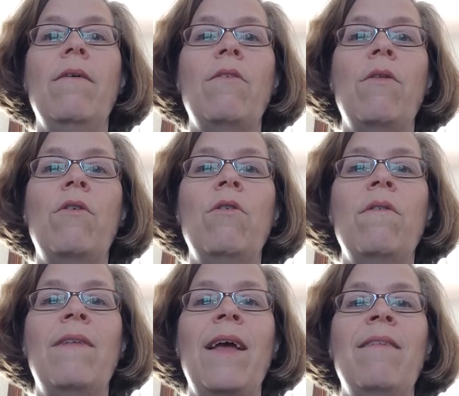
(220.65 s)
So the
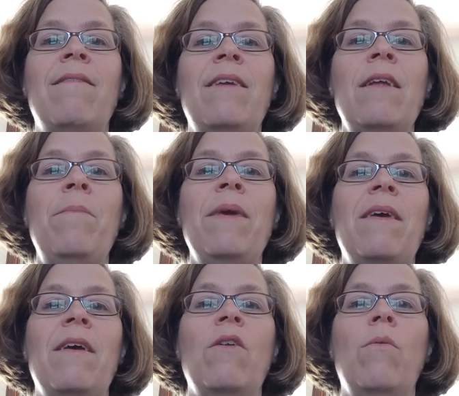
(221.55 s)
Crusades did
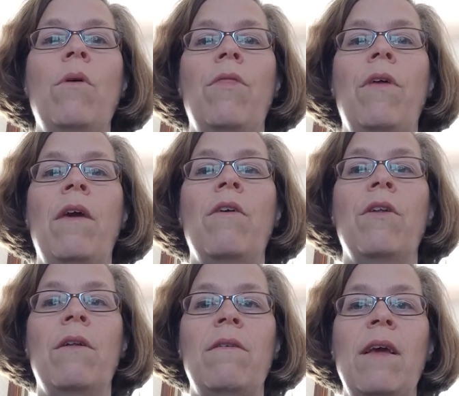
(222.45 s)
begin with a
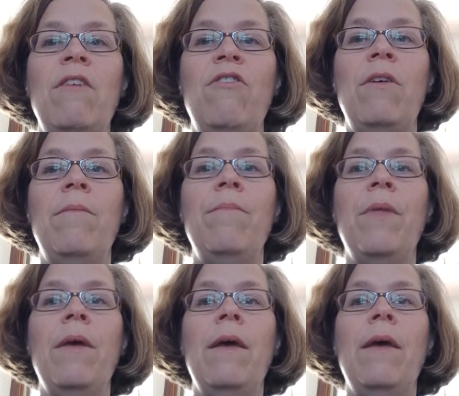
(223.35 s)
good intention.